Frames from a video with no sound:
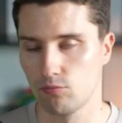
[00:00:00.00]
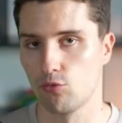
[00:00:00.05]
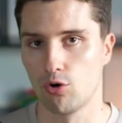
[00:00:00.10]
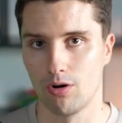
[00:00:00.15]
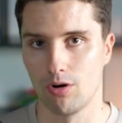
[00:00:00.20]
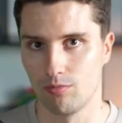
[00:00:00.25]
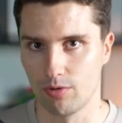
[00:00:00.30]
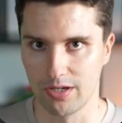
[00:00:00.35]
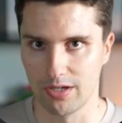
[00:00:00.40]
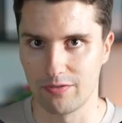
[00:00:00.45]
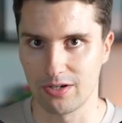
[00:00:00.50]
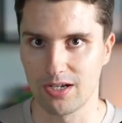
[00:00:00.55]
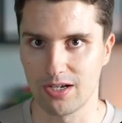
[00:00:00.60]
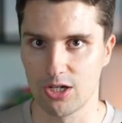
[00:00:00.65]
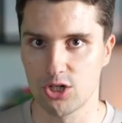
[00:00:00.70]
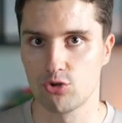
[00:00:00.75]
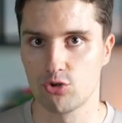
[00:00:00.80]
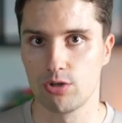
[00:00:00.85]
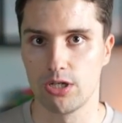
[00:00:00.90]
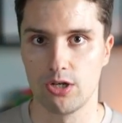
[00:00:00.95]
or whatever
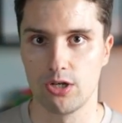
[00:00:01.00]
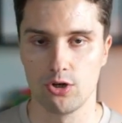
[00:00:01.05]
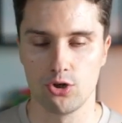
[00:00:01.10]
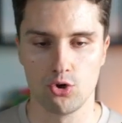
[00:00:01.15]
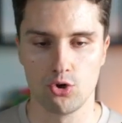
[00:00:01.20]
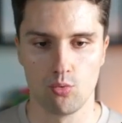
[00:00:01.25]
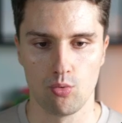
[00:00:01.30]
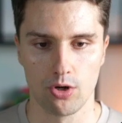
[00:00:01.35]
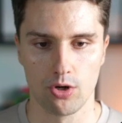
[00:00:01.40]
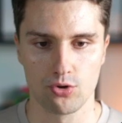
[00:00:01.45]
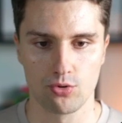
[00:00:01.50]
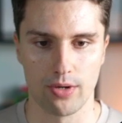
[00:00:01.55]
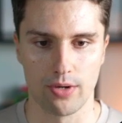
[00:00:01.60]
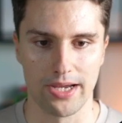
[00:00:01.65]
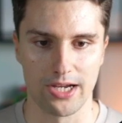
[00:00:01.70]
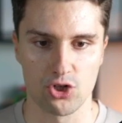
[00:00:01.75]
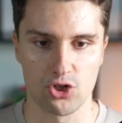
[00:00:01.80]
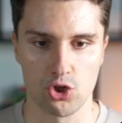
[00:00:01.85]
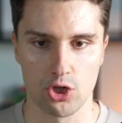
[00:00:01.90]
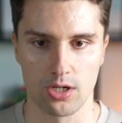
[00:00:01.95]
country you want to
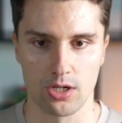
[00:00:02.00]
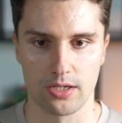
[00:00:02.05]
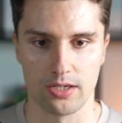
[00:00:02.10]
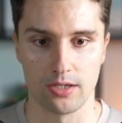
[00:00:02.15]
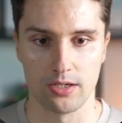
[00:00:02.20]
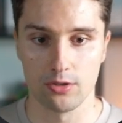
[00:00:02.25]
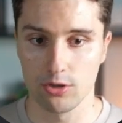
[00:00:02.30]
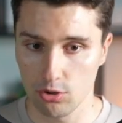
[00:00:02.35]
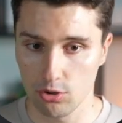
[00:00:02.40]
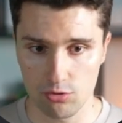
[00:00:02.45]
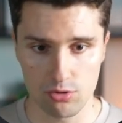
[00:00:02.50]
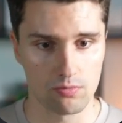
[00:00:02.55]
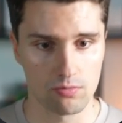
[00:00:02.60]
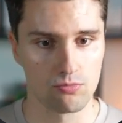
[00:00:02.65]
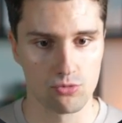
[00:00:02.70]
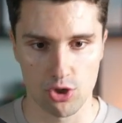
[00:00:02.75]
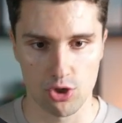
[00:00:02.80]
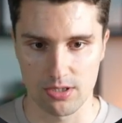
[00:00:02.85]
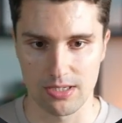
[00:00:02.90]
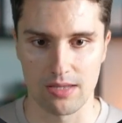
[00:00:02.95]
actually use,
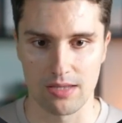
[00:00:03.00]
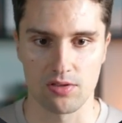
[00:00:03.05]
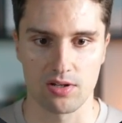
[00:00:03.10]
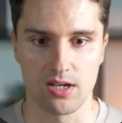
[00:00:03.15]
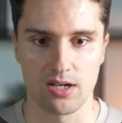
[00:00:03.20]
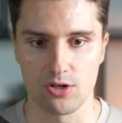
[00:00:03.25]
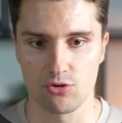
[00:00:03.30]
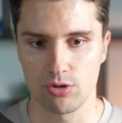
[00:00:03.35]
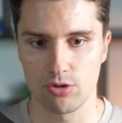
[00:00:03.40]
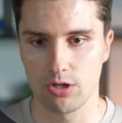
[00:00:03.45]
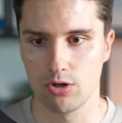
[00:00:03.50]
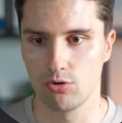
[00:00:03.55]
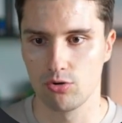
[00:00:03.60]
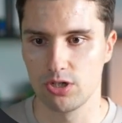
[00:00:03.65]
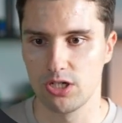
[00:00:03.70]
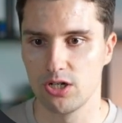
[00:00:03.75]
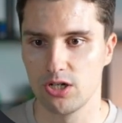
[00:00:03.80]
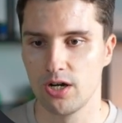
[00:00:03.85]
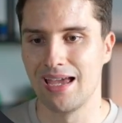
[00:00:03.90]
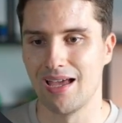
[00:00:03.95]
just add the country
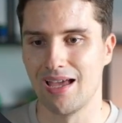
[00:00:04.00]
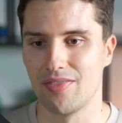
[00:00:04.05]
code here.